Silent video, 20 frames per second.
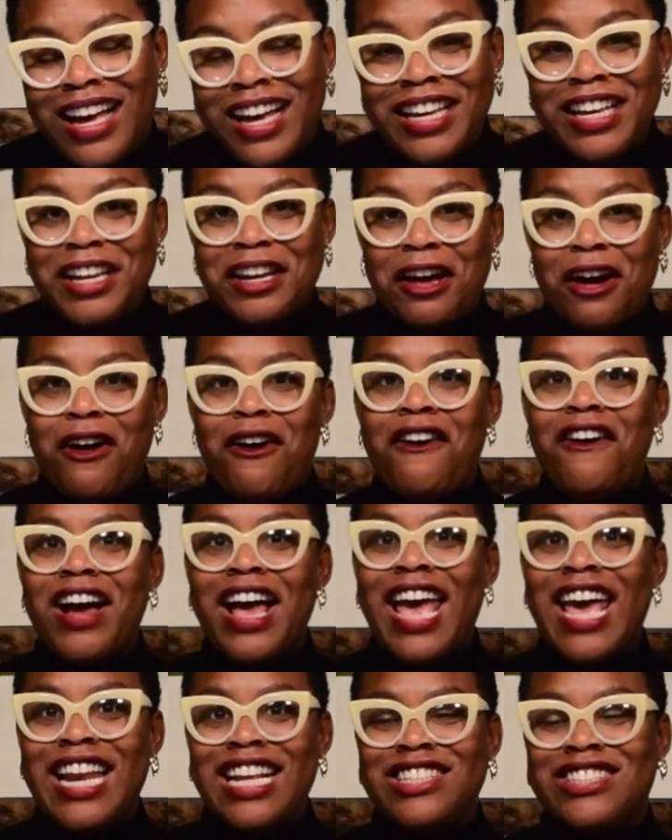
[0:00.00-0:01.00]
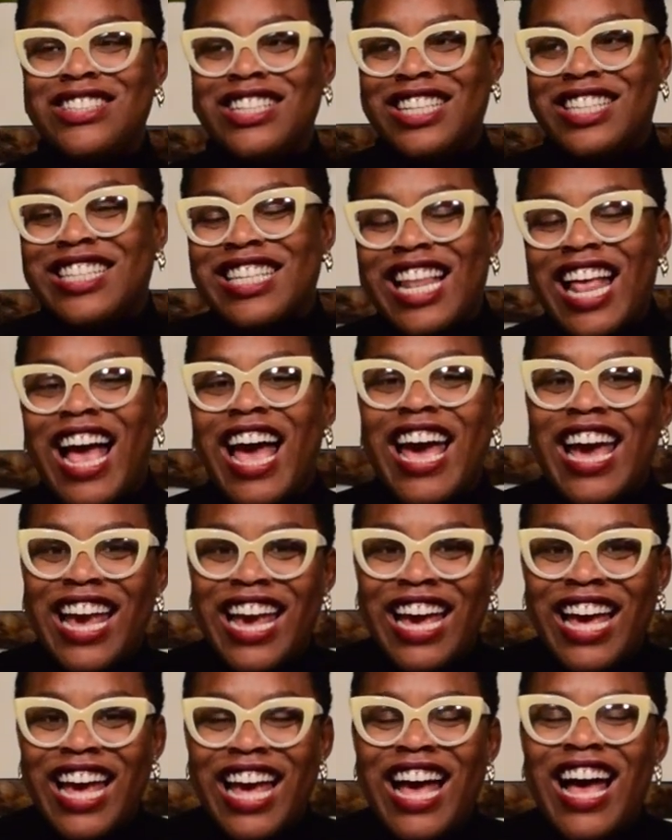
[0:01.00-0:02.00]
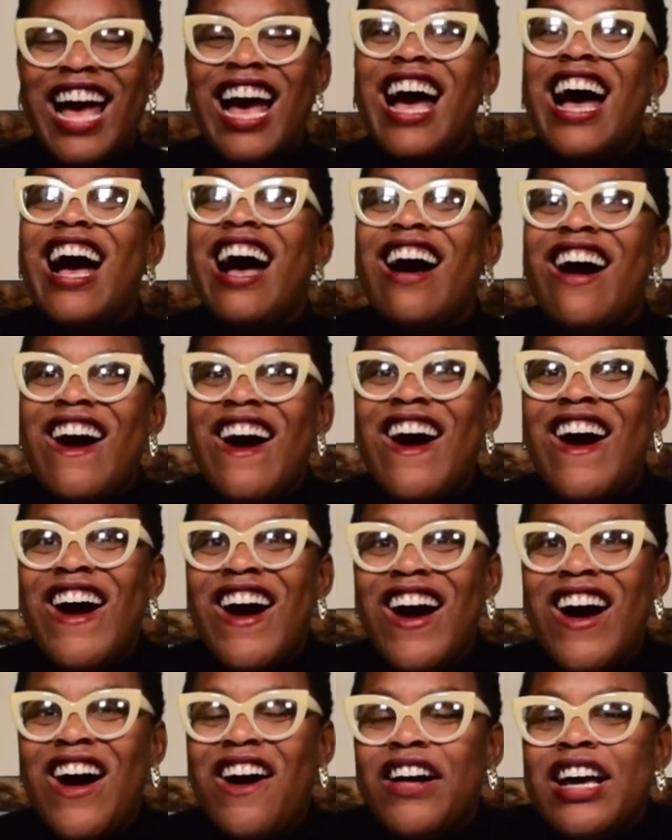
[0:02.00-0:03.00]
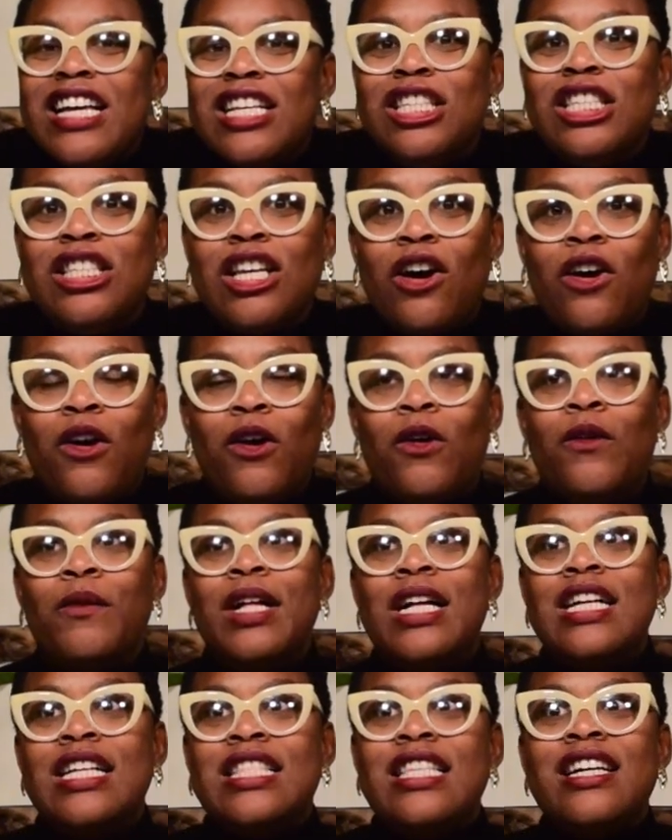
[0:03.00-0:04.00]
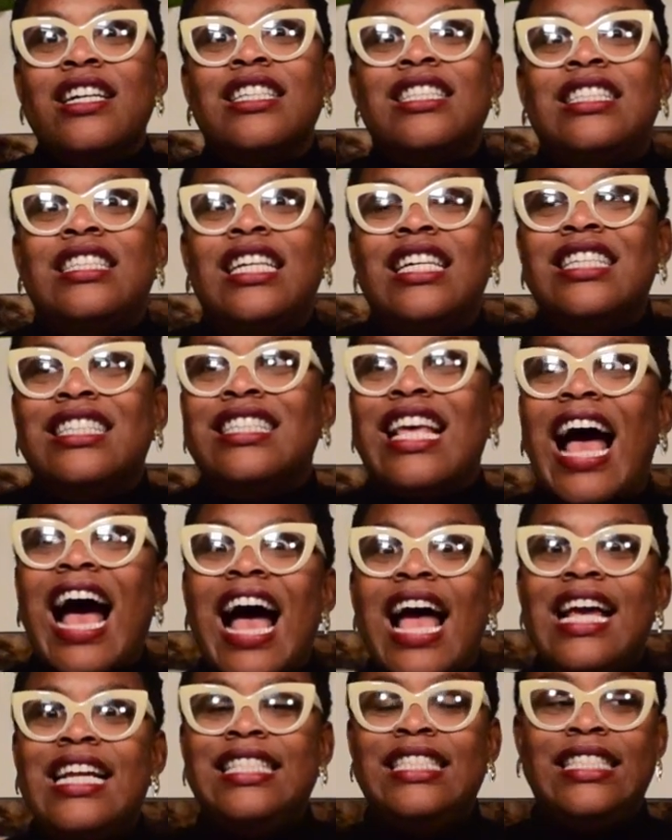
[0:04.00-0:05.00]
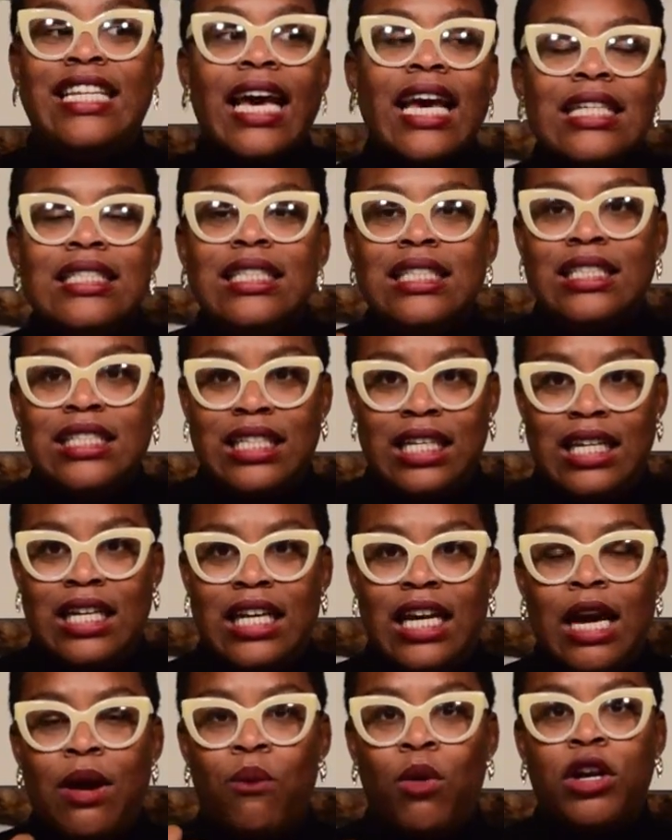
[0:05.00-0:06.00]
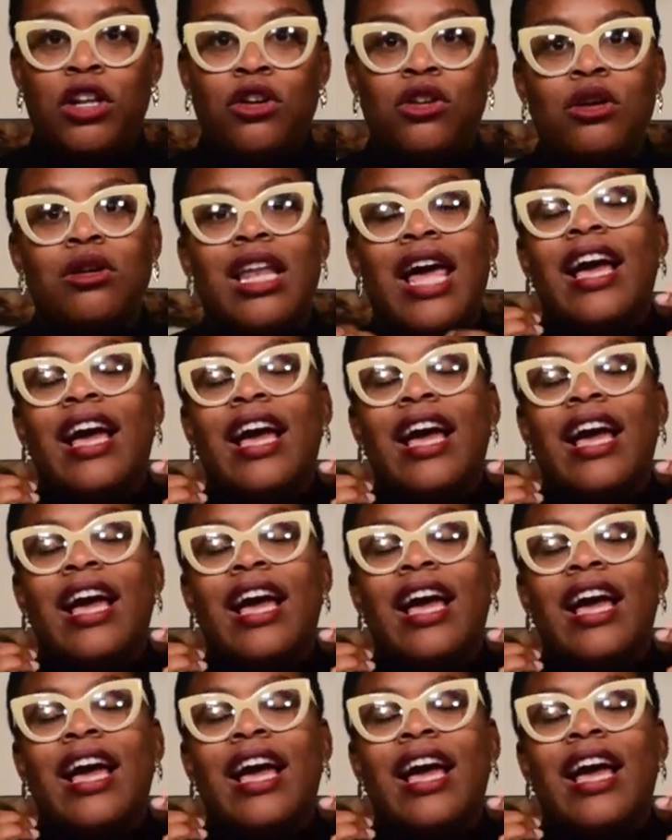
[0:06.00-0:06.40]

You know, and it's just like, oh, and so there's this identity in what do you do?